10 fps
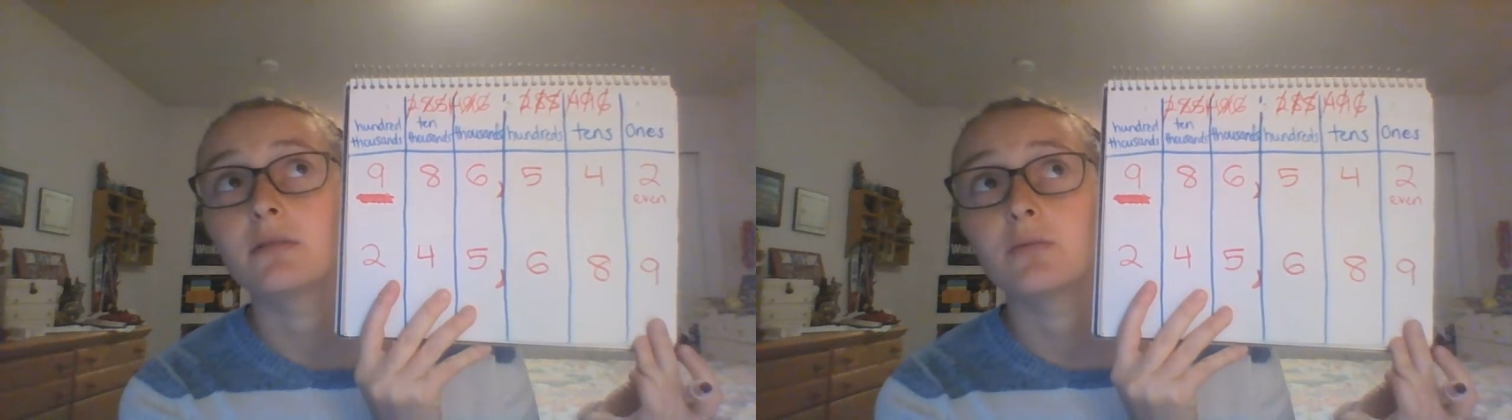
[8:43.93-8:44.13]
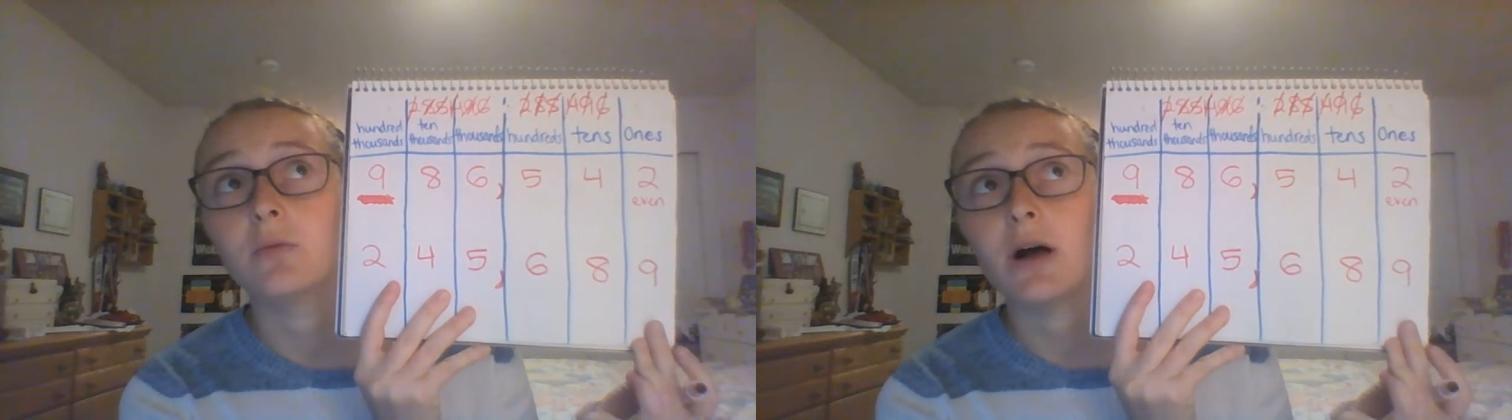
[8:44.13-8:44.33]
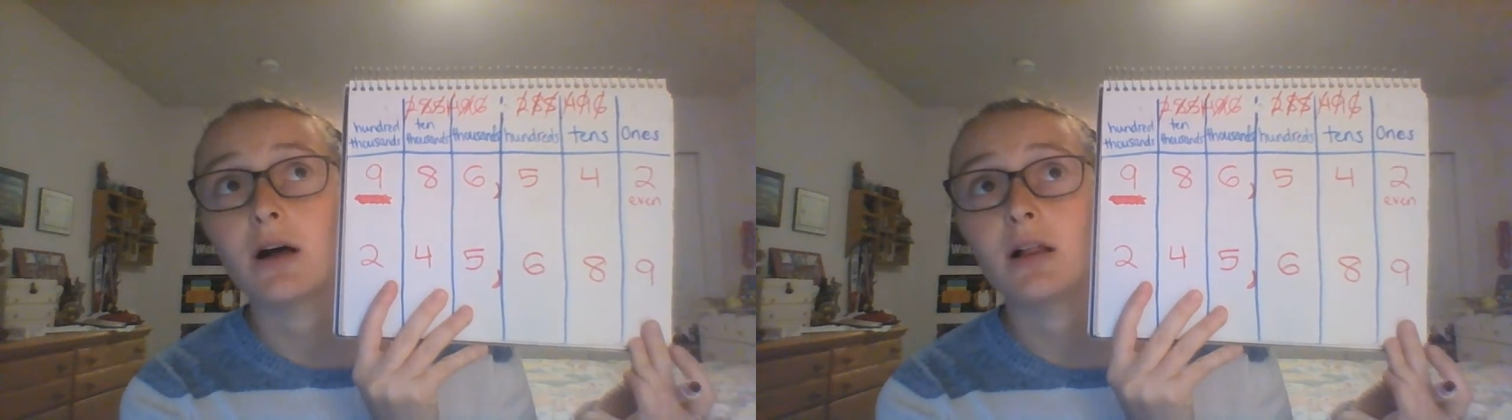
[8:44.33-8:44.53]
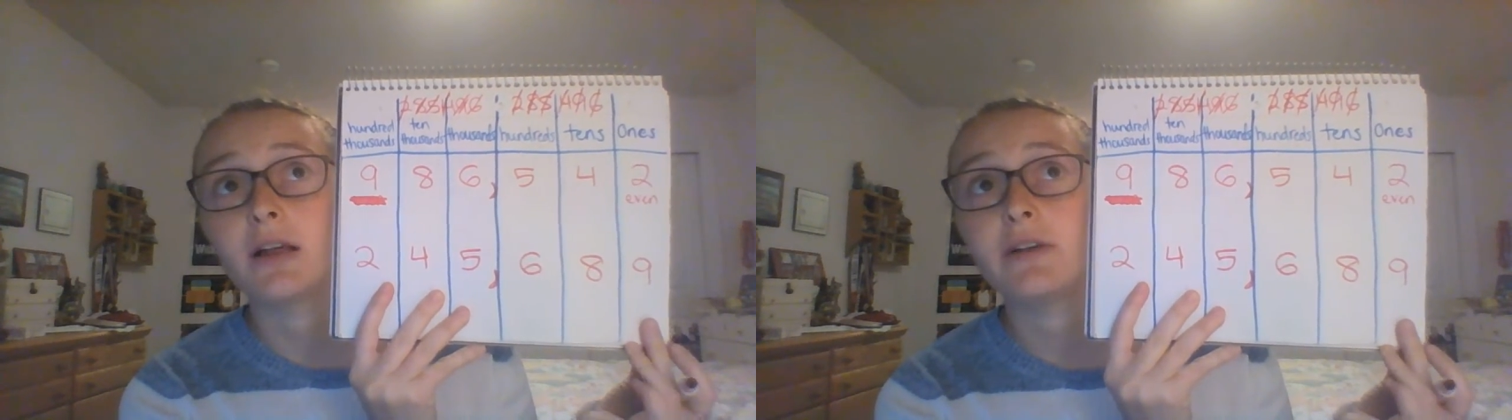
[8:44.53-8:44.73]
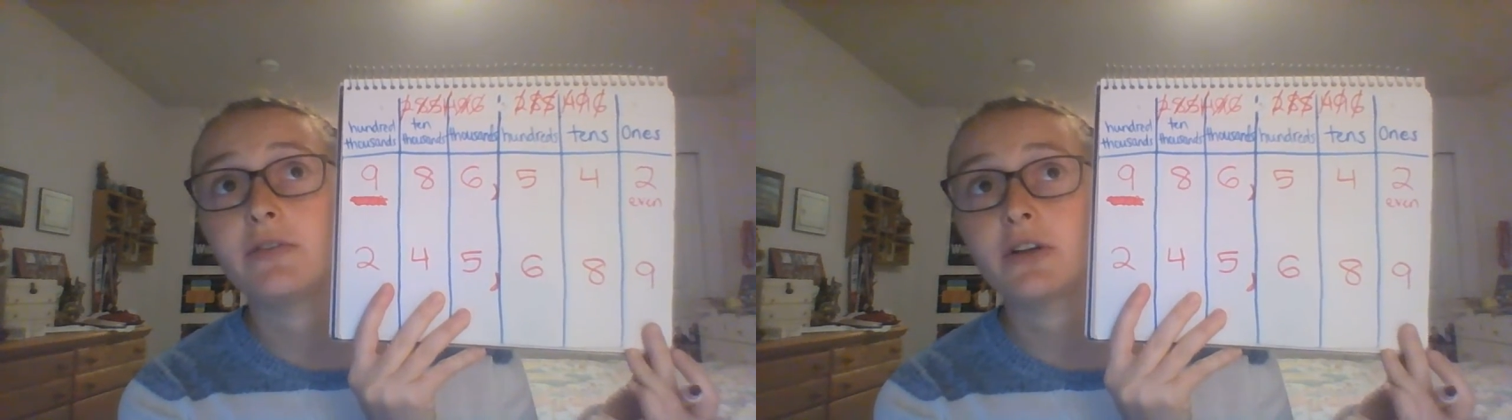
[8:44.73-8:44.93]
Well,
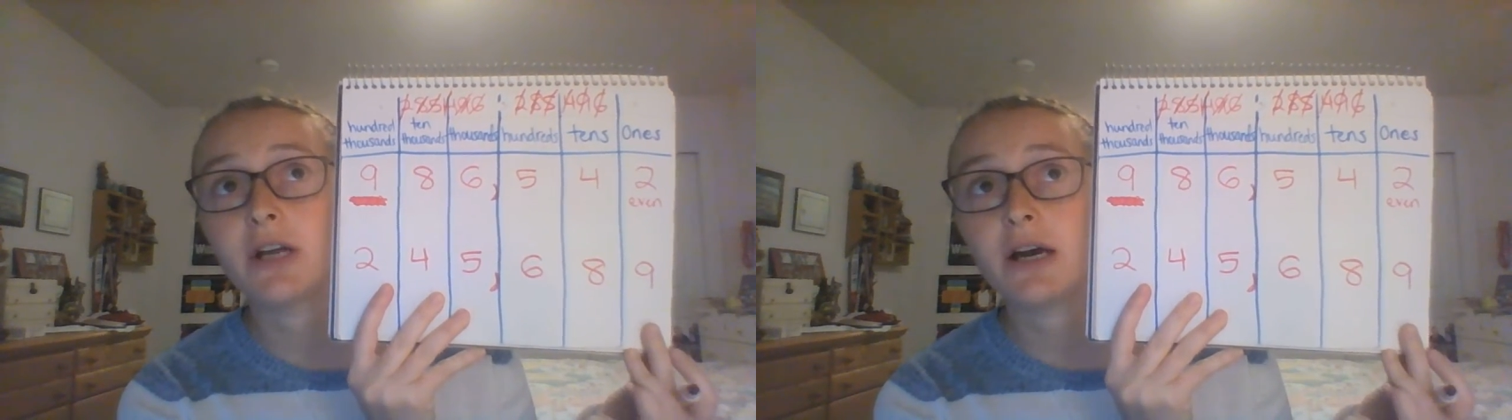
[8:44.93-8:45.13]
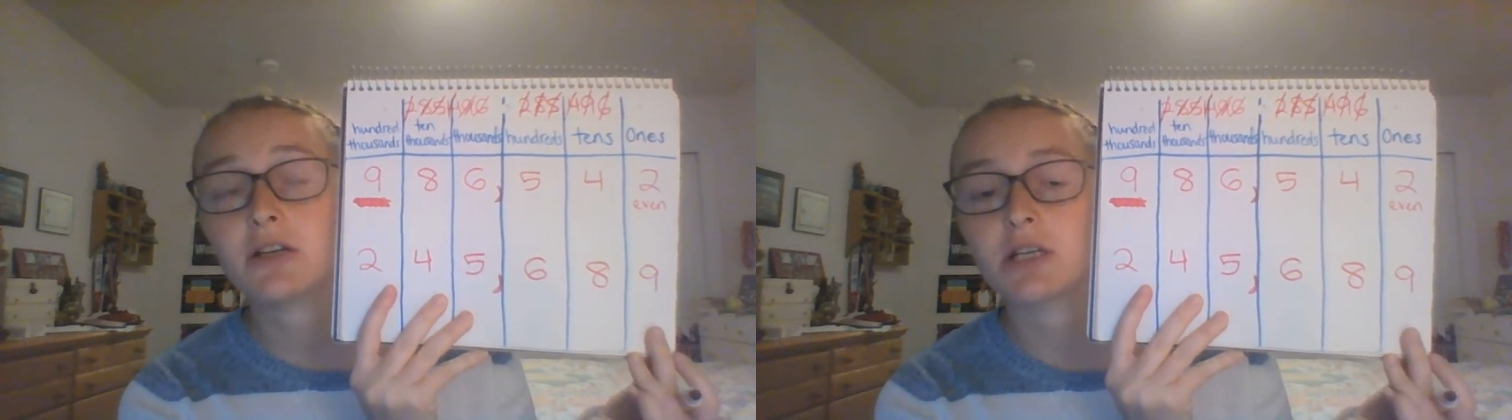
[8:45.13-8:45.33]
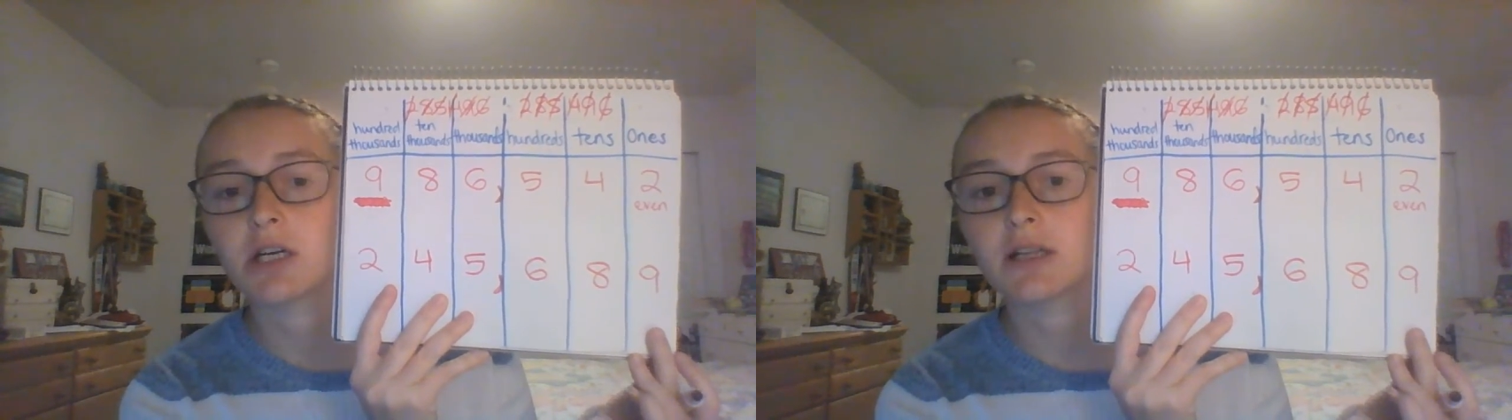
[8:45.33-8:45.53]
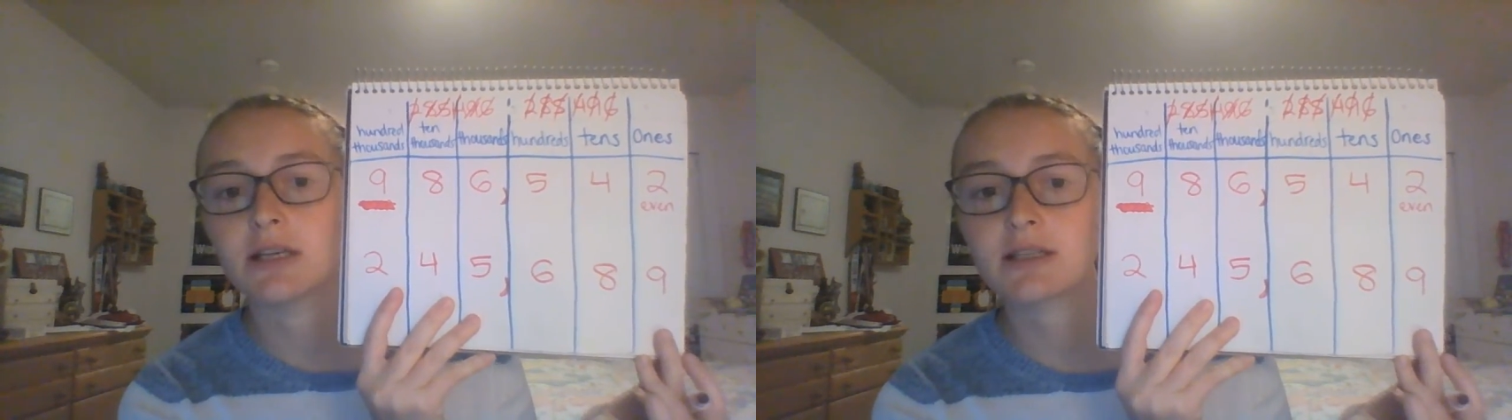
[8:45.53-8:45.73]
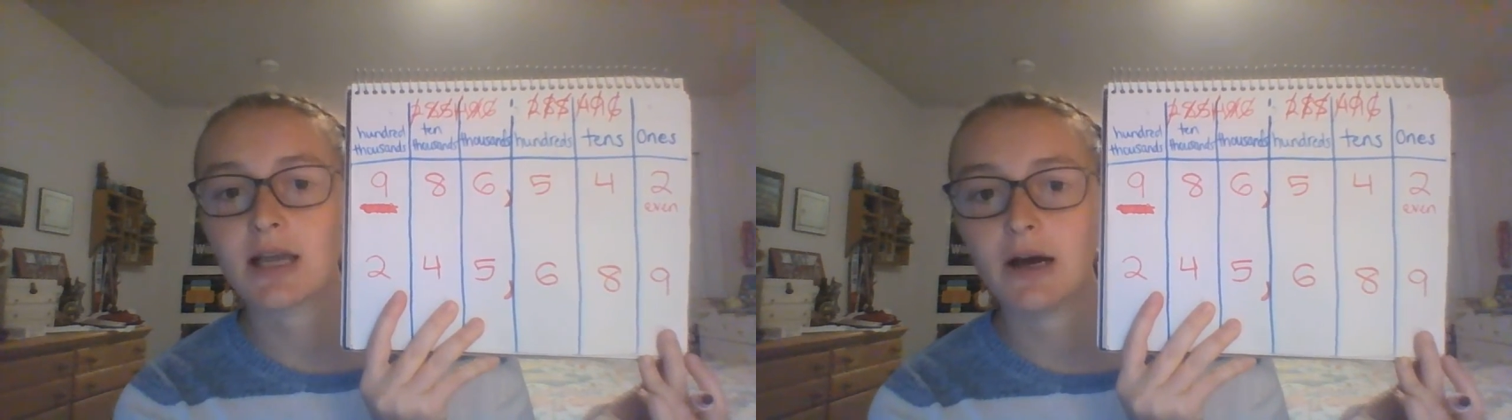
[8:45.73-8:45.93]
if you're not sure,
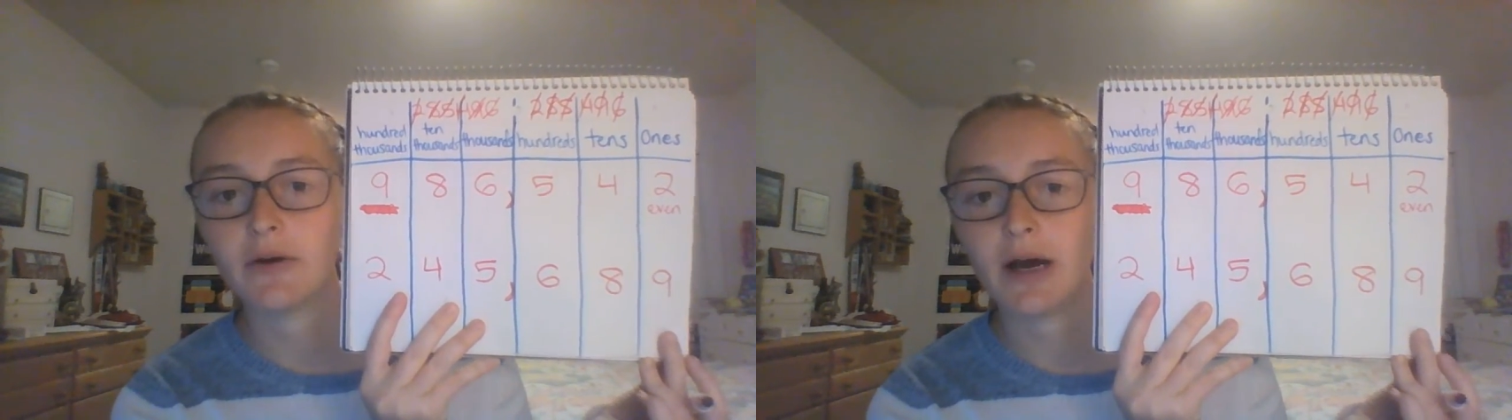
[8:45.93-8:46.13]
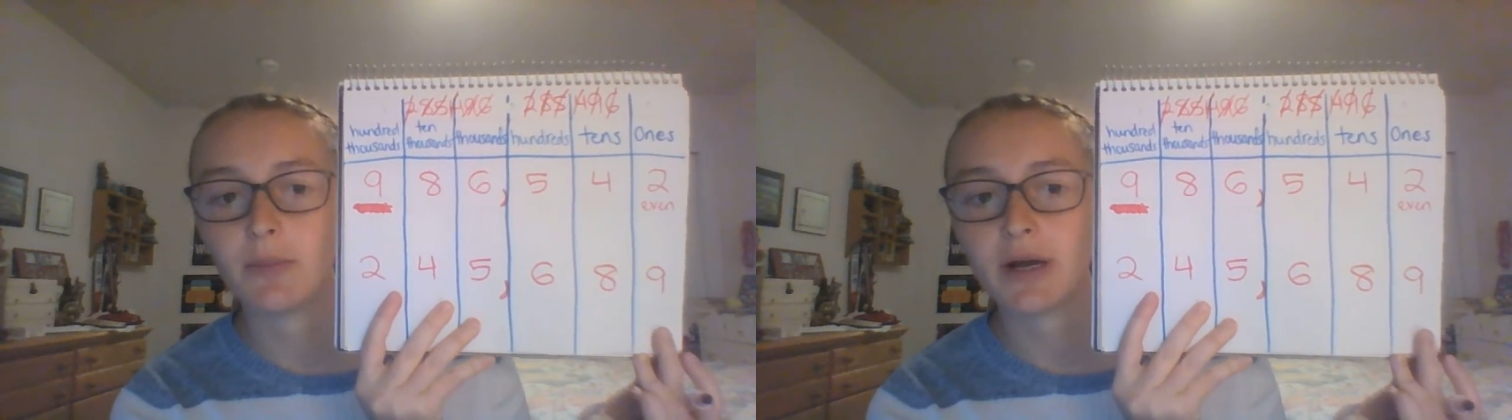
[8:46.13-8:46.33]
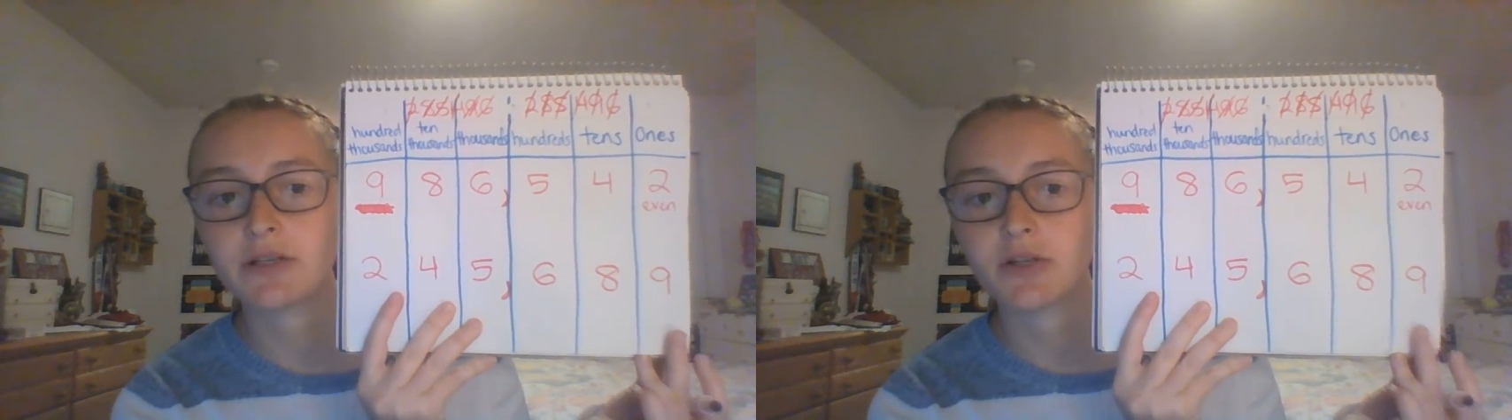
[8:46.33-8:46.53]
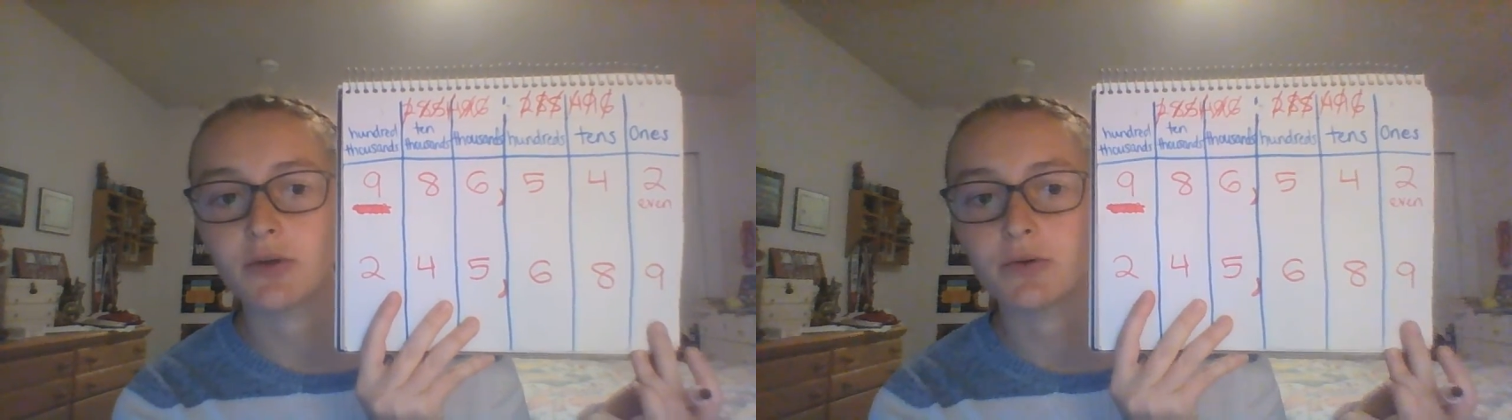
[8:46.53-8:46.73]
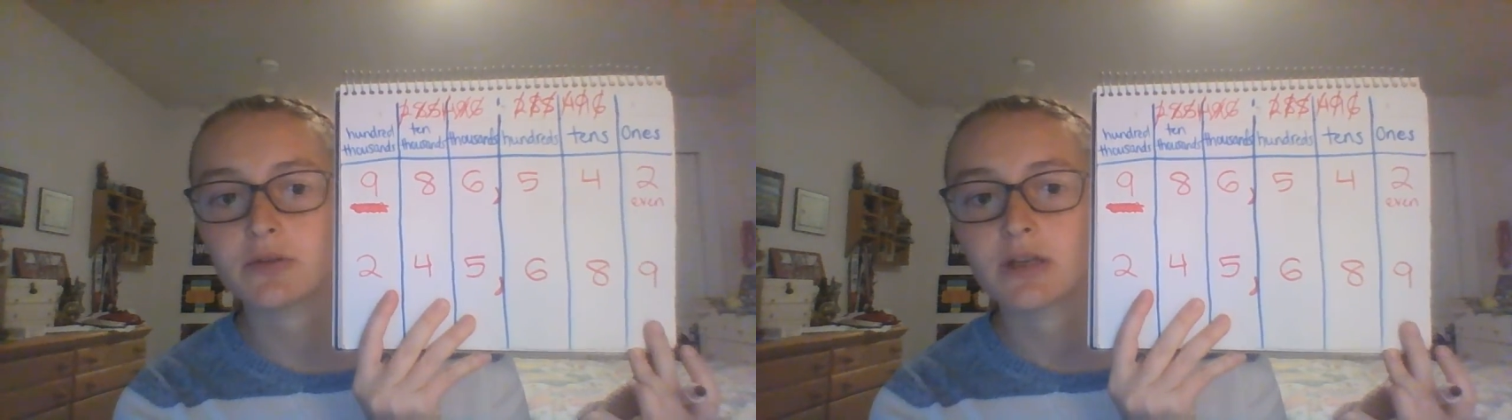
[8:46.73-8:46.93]
let's count out by
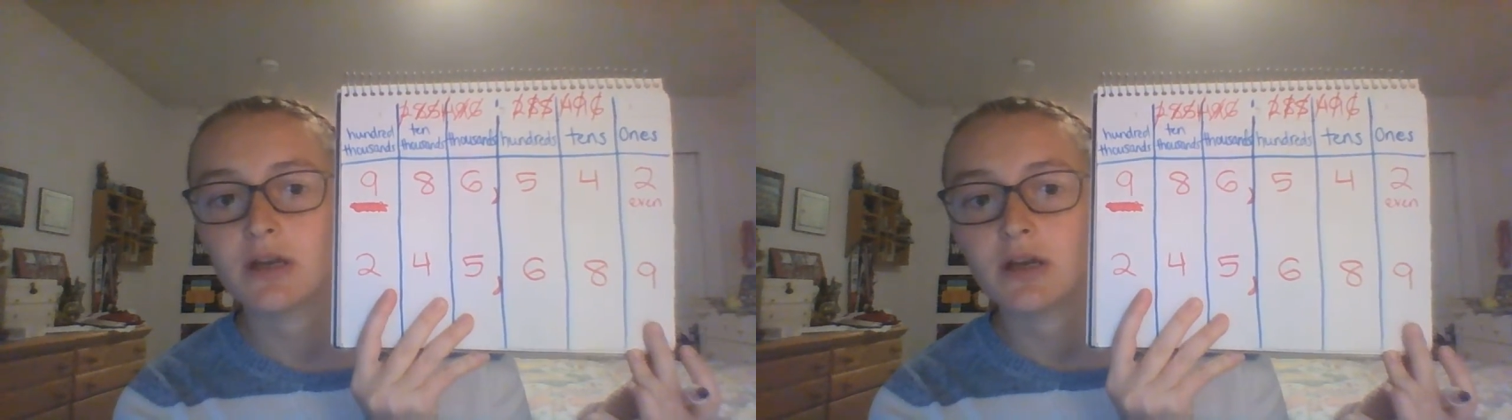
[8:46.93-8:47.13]
2s